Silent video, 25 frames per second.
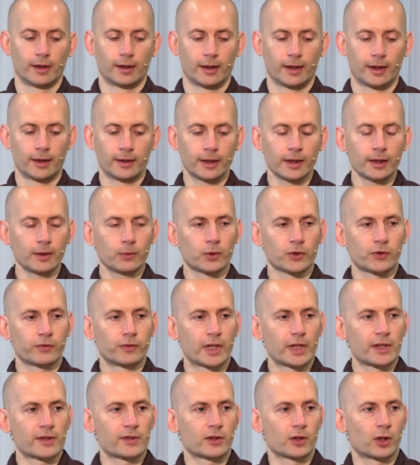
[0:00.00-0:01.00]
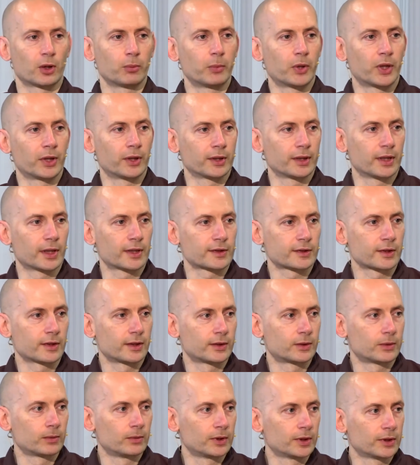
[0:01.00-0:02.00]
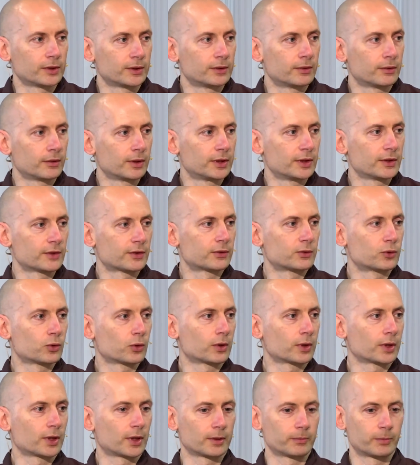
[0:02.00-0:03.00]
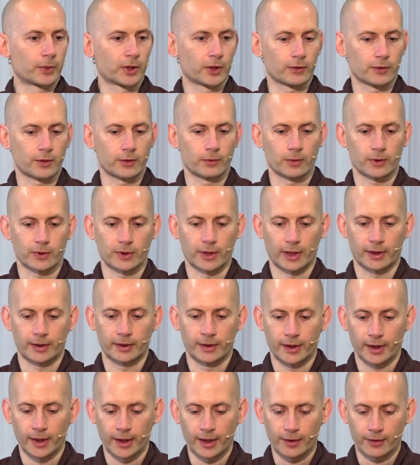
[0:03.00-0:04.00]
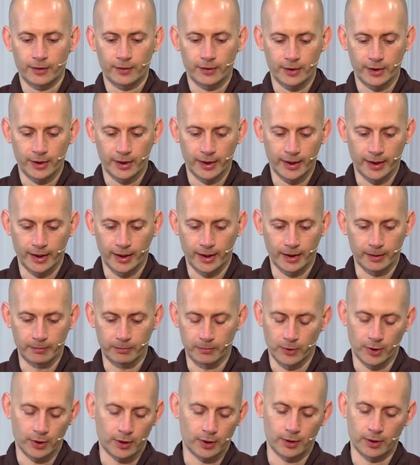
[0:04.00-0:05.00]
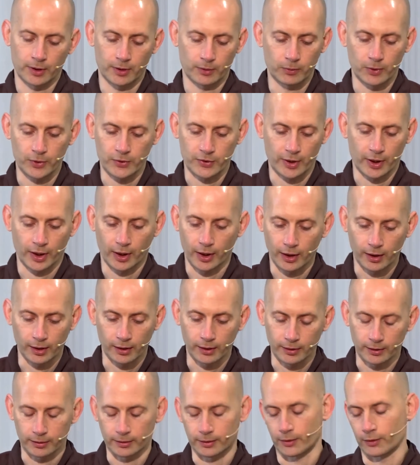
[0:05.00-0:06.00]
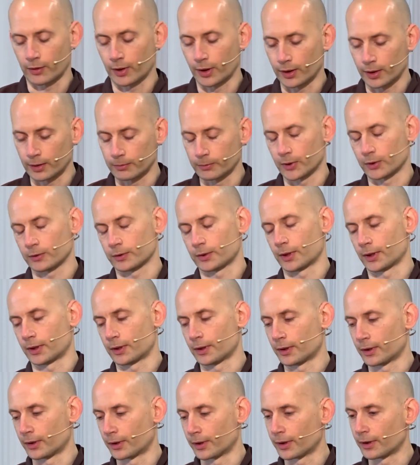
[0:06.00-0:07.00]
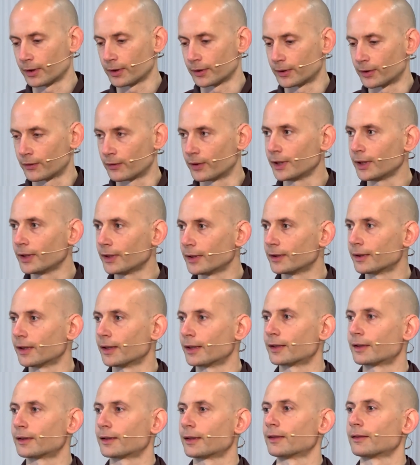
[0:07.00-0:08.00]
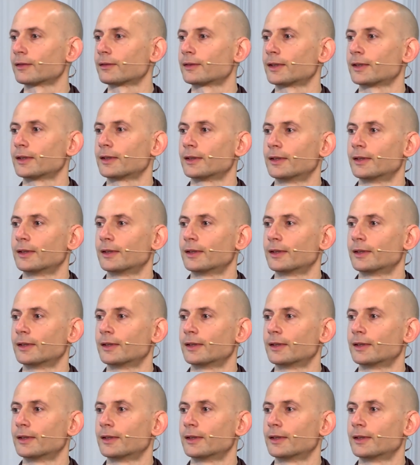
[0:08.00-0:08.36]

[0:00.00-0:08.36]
And then it was very sobering yesterday to read this journal because it was like day 39. Oh, it was a hell realm. I was like, oh God, really? Like after.